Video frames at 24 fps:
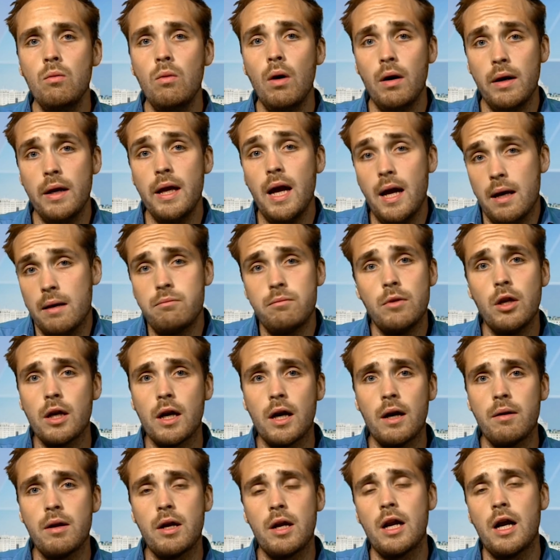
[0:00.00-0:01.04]
Well, yeah. Look,
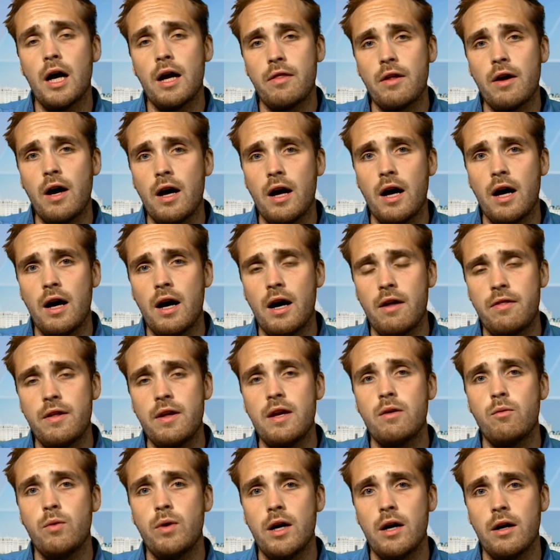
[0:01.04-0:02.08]
I
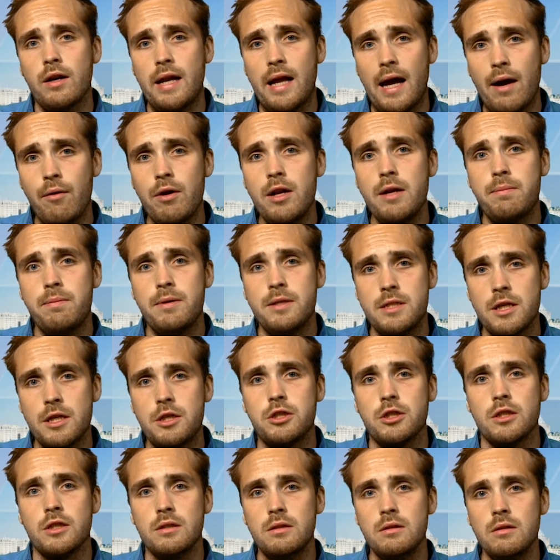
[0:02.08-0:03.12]
think we are now in a
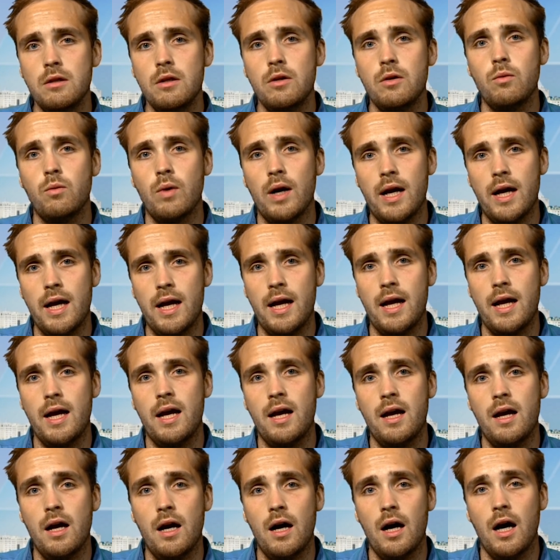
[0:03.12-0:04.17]
position
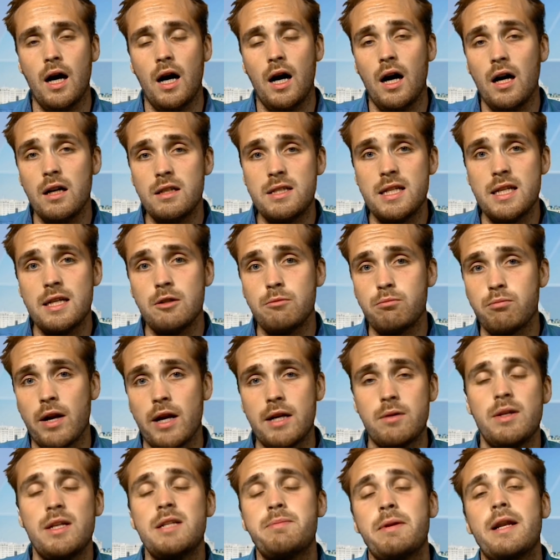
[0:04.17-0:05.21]
where a hard deal
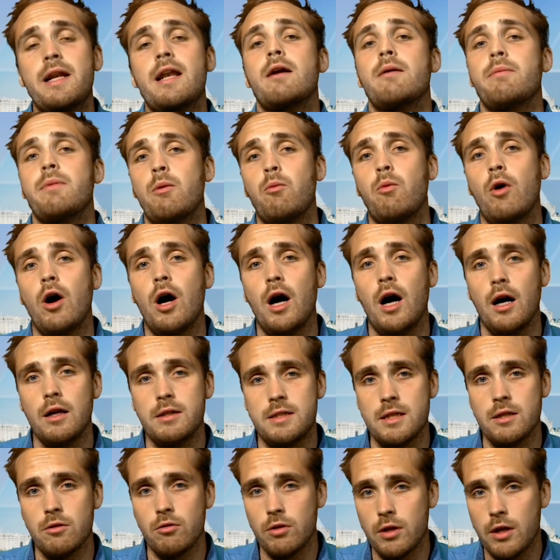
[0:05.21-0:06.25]
Brexit... We need to be clear about what a hard
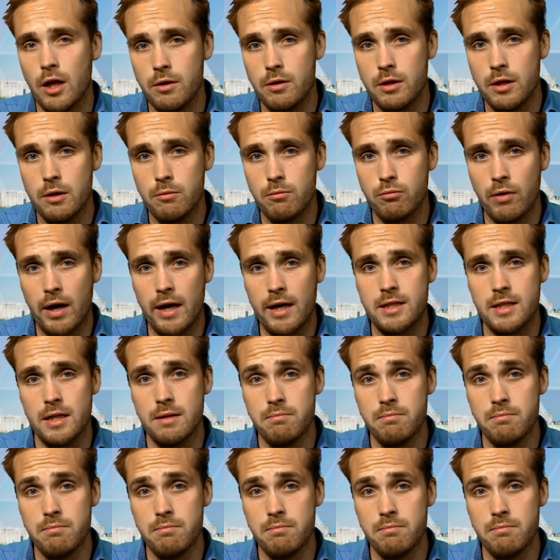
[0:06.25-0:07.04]
deal or a no deal Brexit means.